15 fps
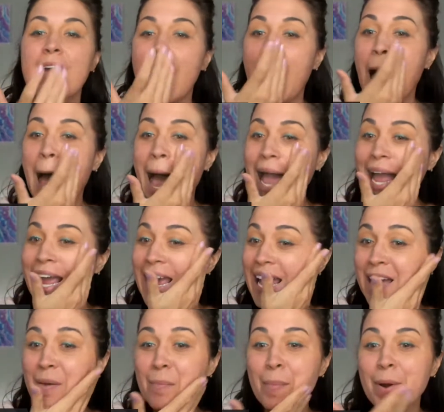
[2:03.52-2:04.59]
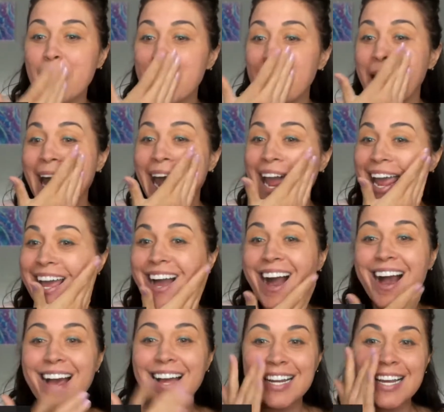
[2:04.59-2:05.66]
Hi, Amber. Hey,
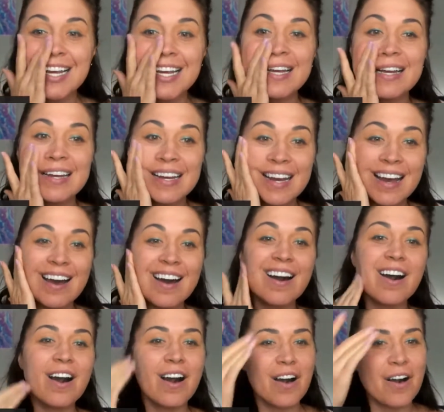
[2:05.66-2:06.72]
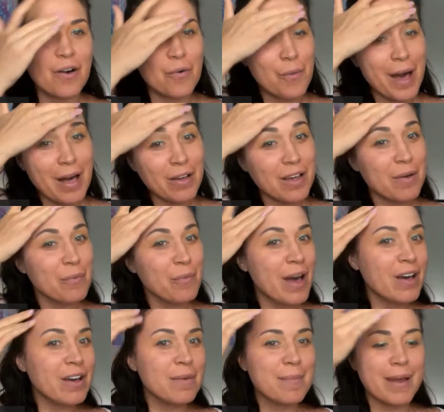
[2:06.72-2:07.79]
Connie. Oh, welcome,
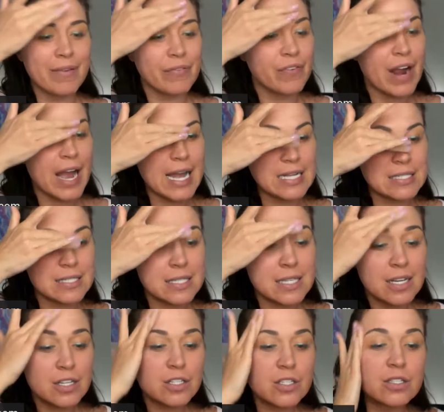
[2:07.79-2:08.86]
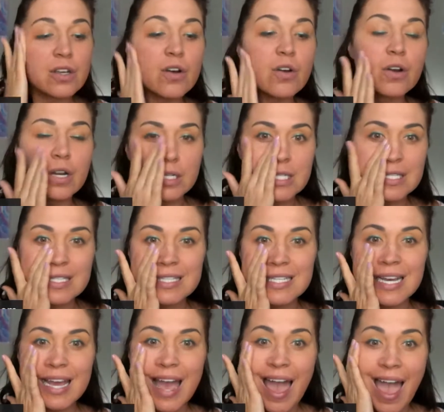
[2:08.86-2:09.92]
welcome, my friends. So good to
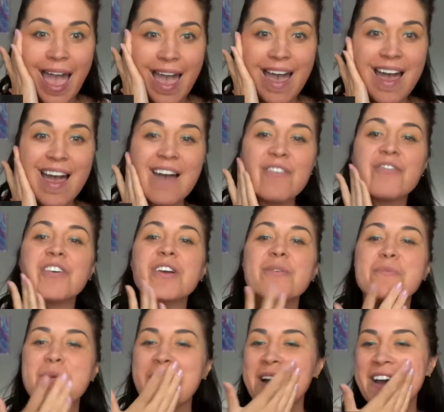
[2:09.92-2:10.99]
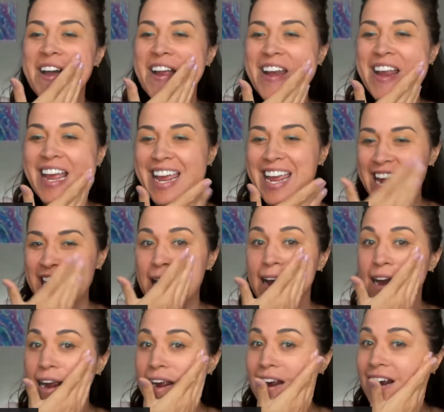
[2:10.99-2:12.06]
see everyone
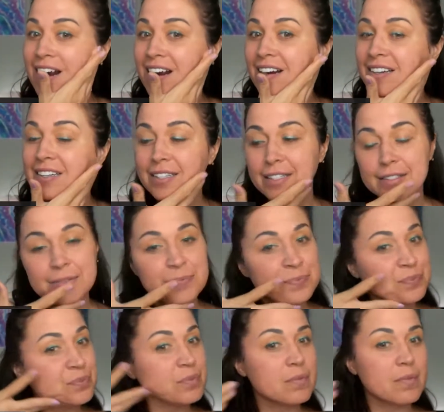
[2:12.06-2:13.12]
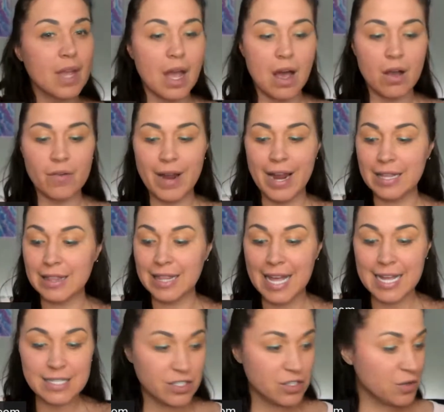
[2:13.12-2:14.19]
here. All right,
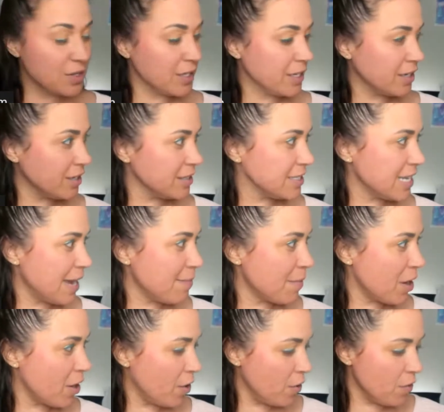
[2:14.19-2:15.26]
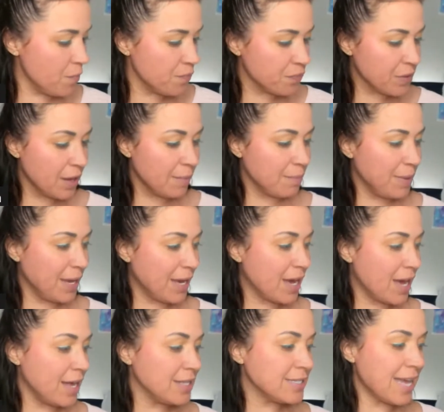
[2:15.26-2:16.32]
let's do a little demo
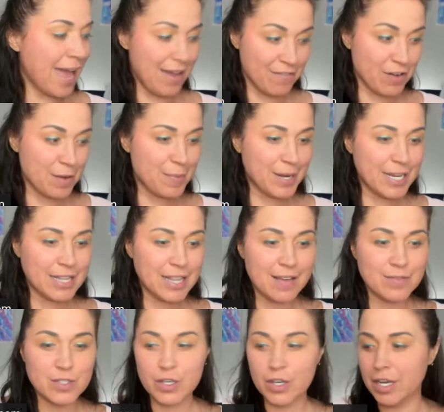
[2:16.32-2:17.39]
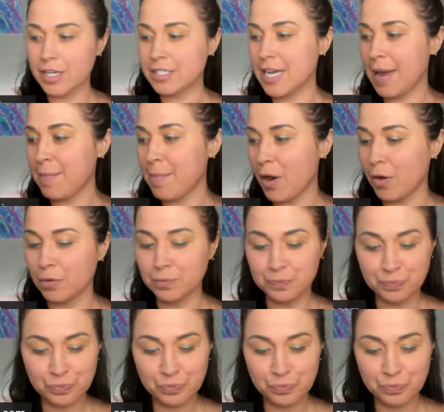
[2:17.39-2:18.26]
because everybody loves a good demo.